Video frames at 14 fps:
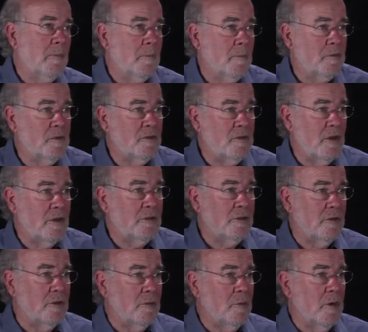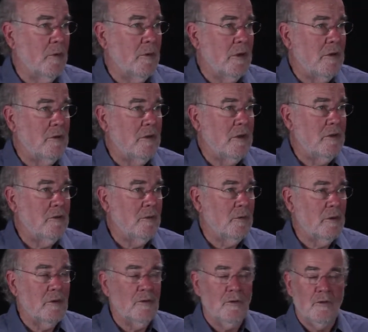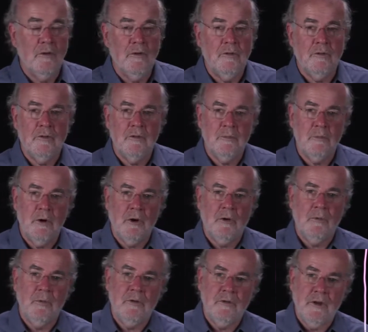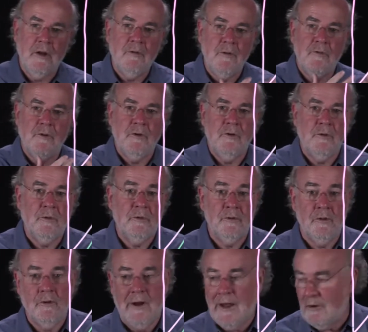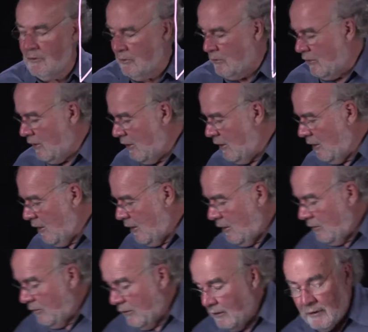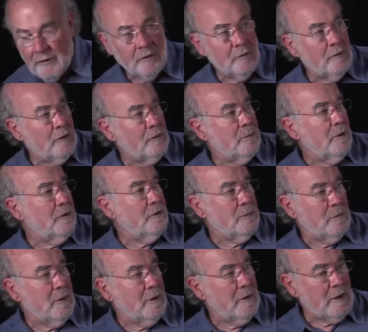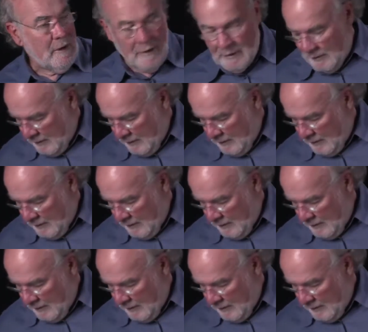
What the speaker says: suggested that what we need to introduce is a model which they refer to as the gradual release of responsibility.